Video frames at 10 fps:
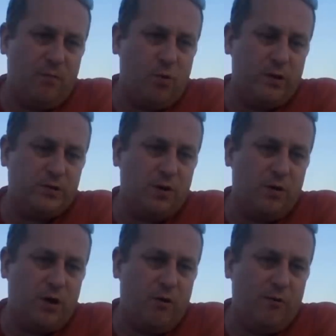of what it's
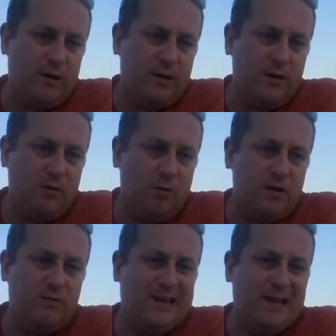got currently, or
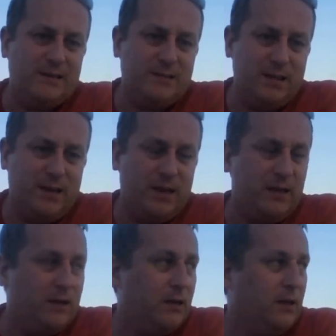even less than that.